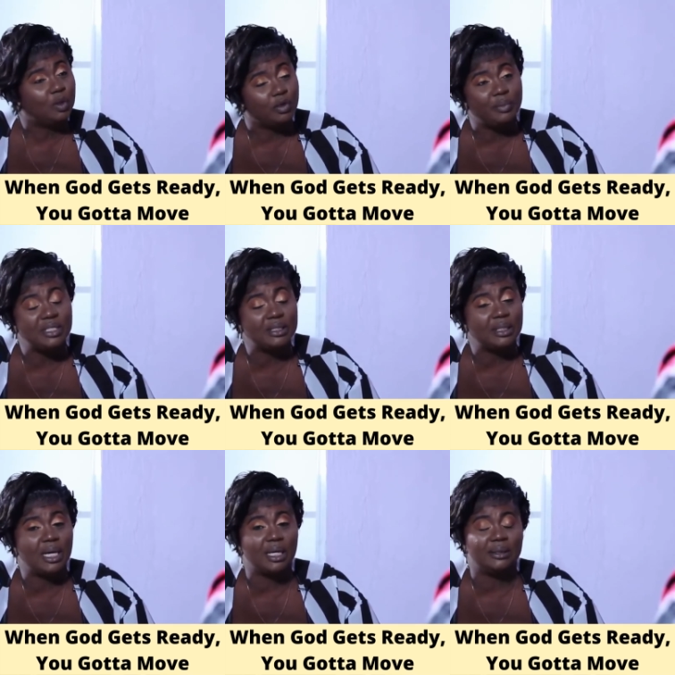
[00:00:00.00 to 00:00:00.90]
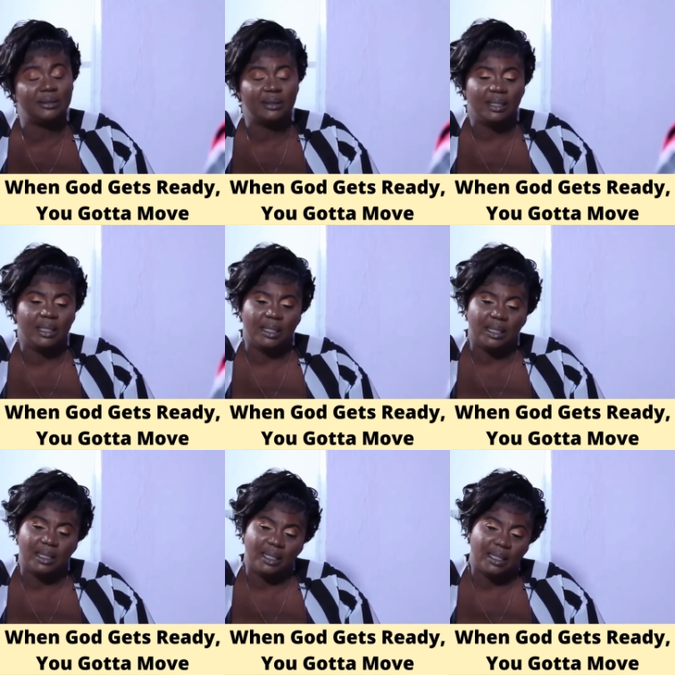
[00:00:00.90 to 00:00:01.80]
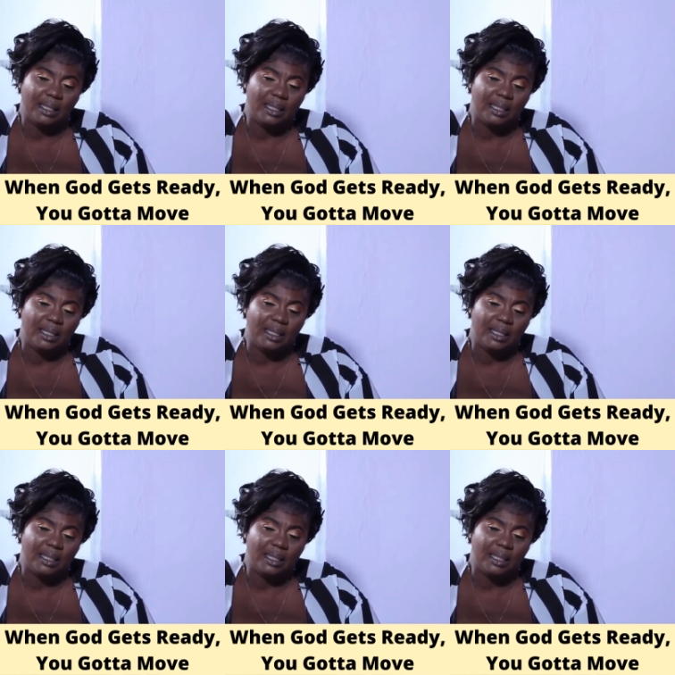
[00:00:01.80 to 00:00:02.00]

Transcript: Glory be to God.